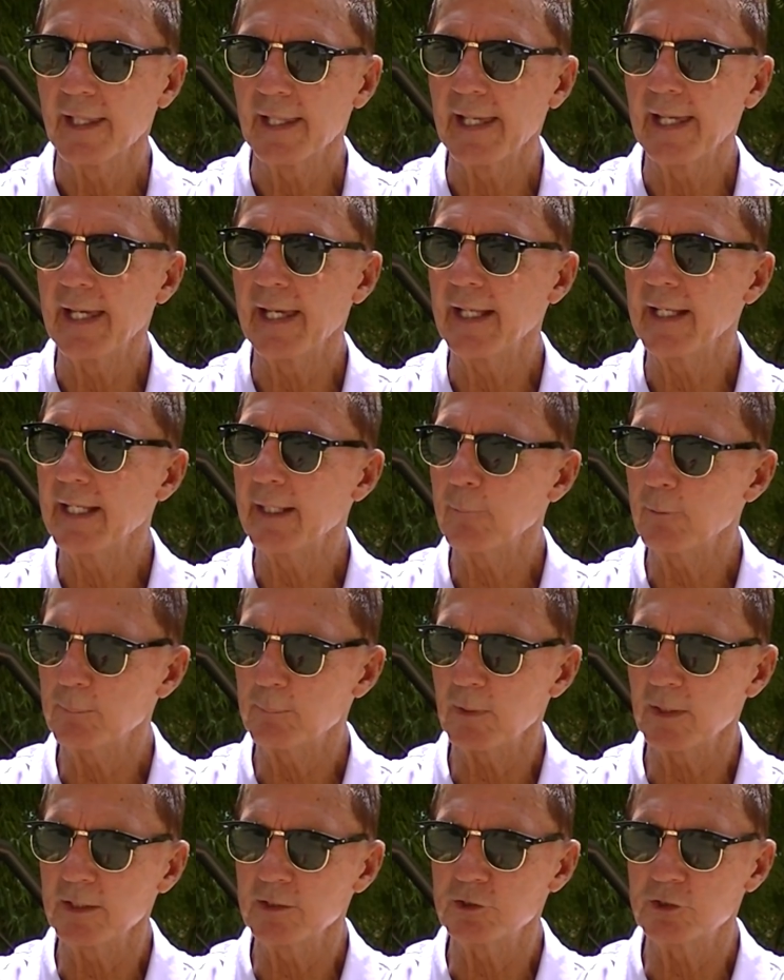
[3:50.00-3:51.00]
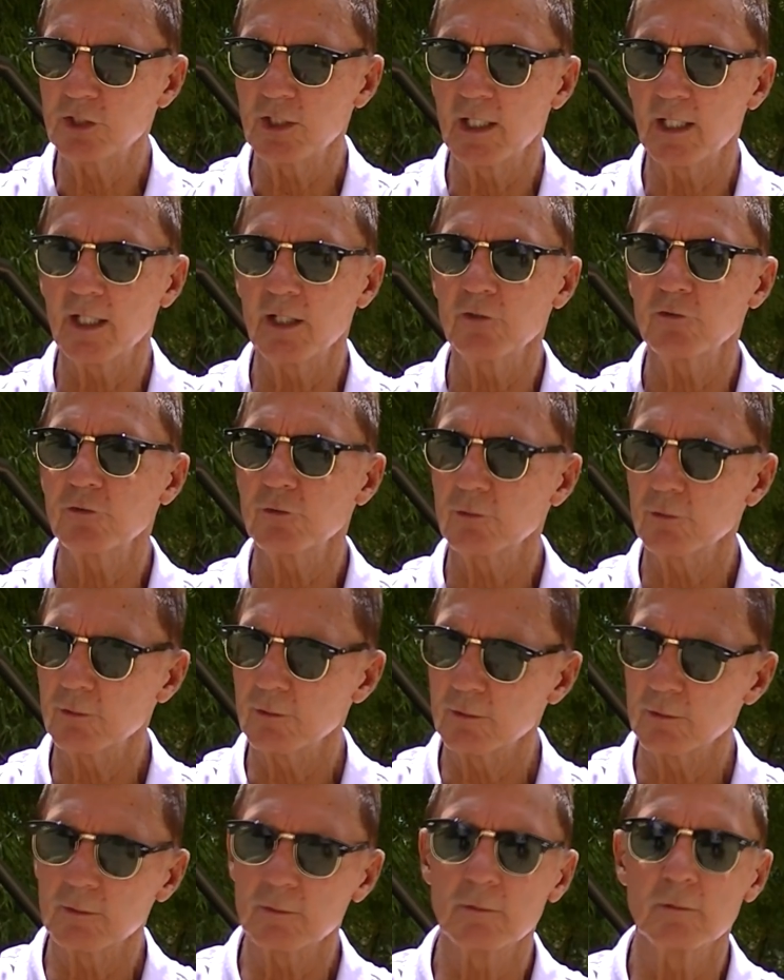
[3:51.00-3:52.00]
and they would play chess
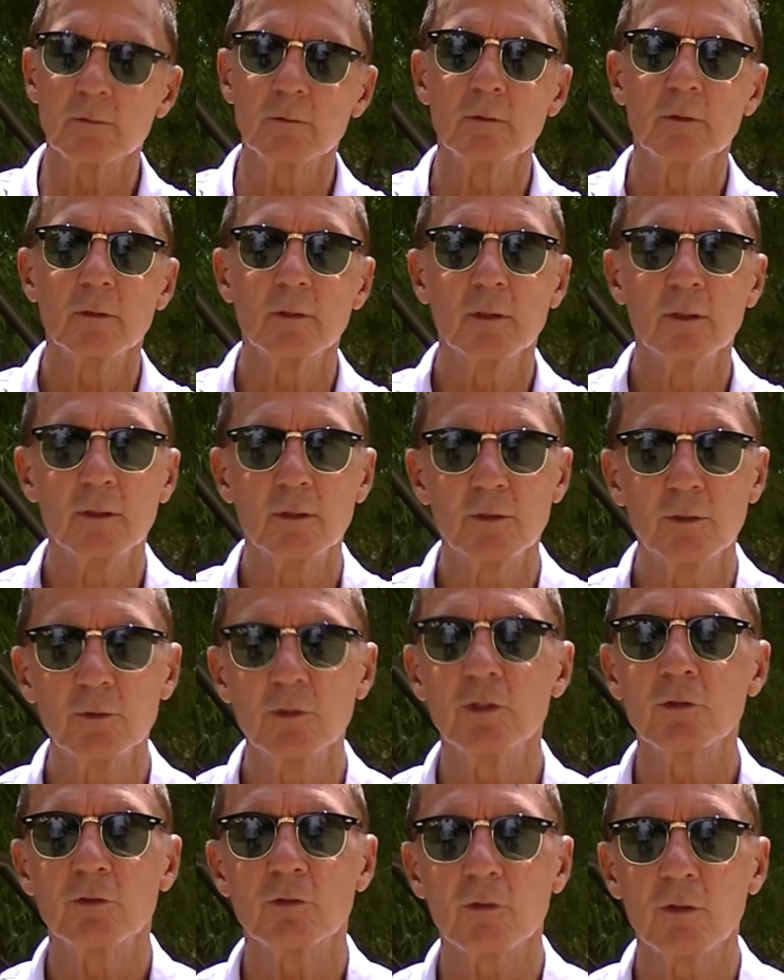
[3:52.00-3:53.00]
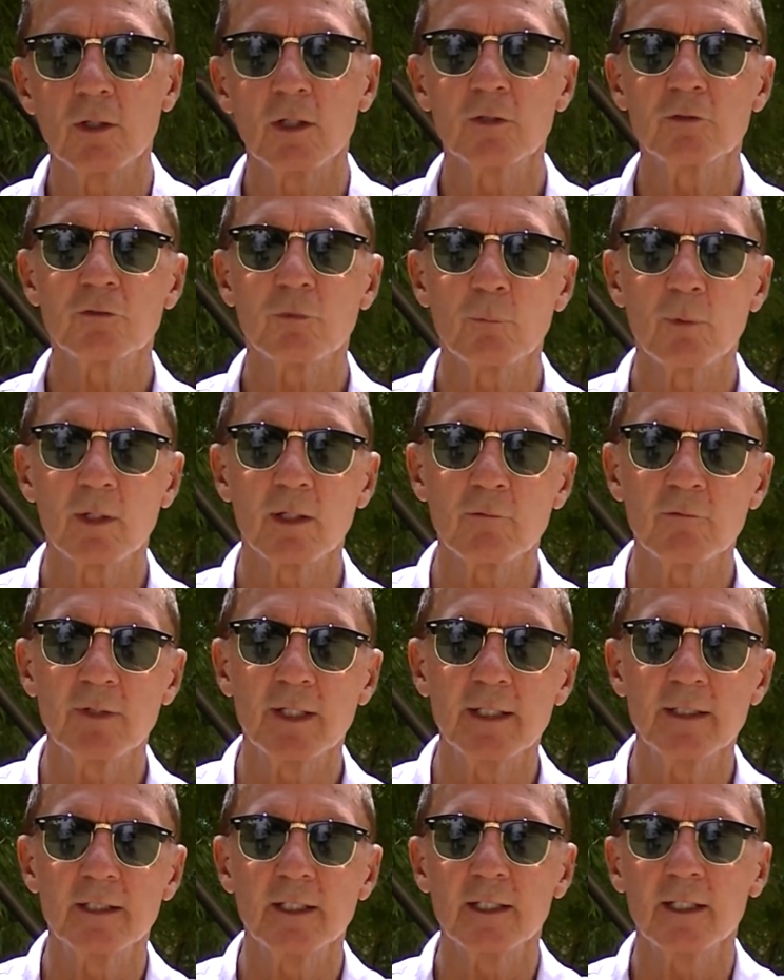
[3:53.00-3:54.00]
or do their drugs or whatever
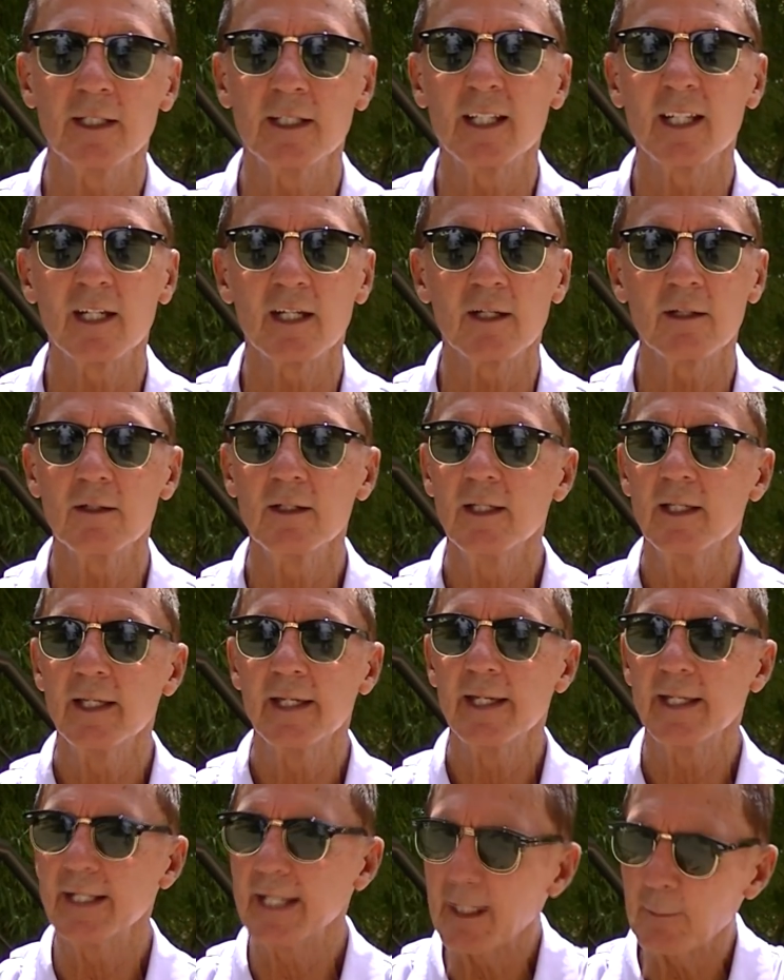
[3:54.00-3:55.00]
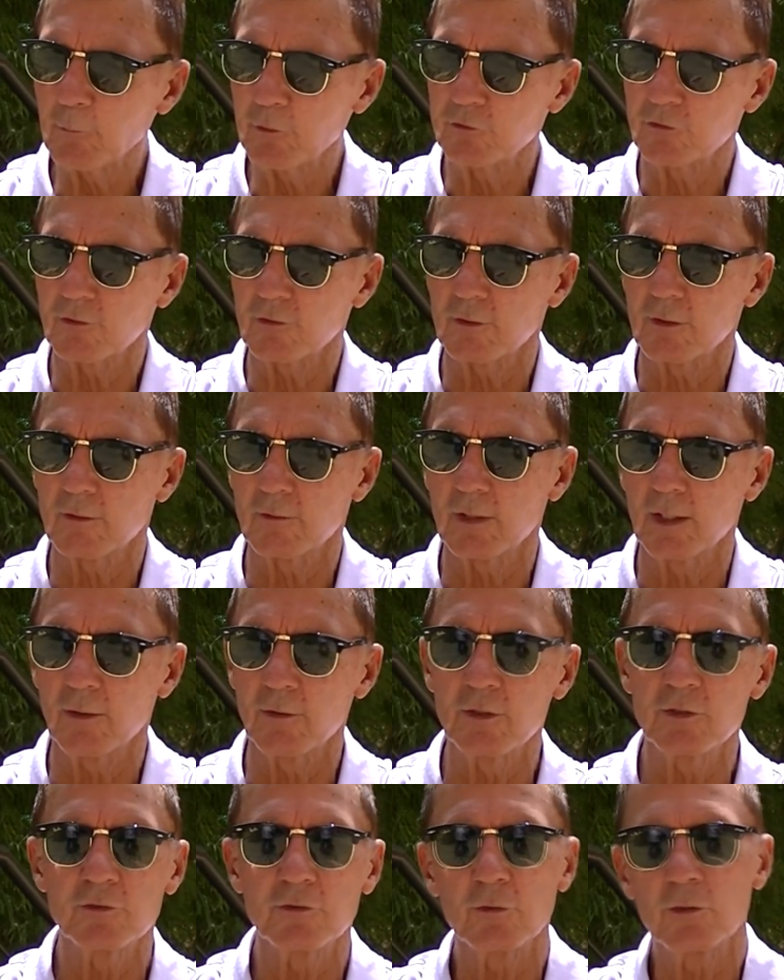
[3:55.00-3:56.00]
they did in there, and that was
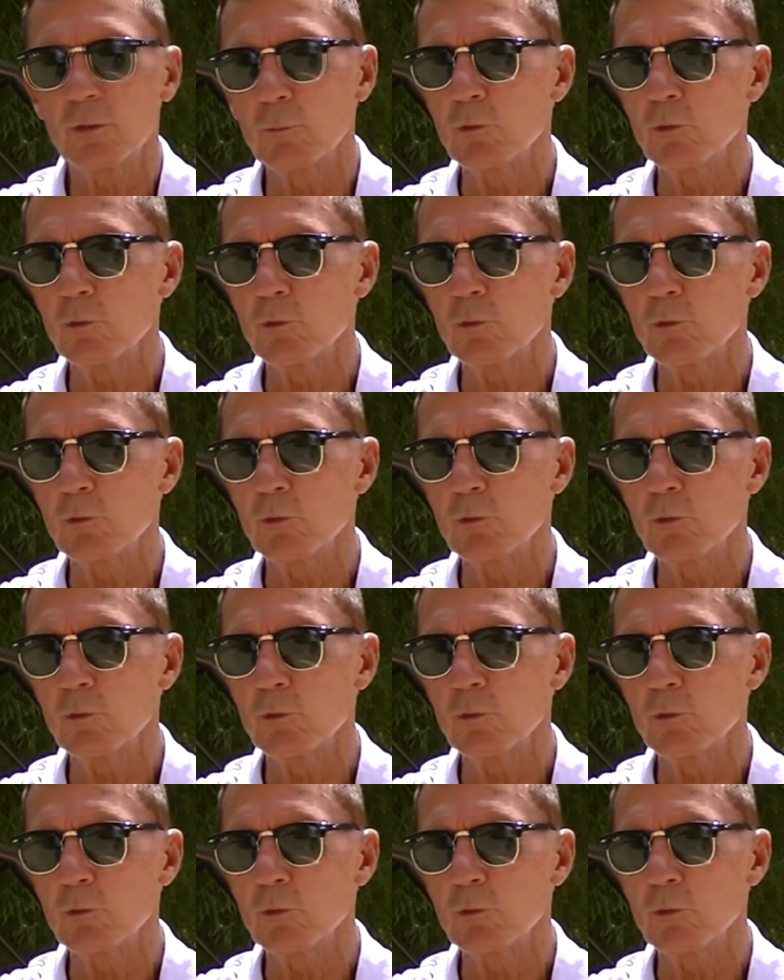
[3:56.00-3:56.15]
crowded. So